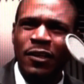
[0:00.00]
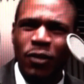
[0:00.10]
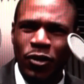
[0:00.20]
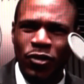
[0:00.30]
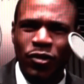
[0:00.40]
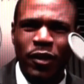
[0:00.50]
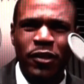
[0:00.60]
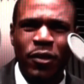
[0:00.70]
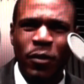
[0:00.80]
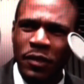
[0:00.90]
He's in Austria.
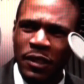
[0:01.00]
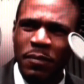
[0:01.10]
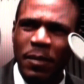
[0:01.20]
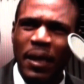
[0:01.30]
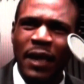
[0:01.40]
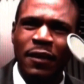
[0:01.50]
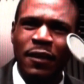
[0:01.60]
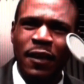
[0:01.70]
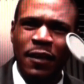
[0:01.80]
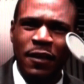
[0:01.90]
He's going to
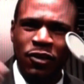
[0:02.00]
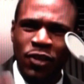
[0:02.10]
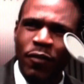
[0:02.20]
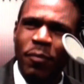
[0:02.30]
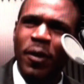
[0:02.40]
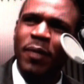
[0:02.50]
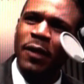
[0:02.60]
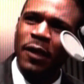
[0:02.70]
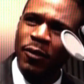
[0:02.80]
Spain and then Czech Republic,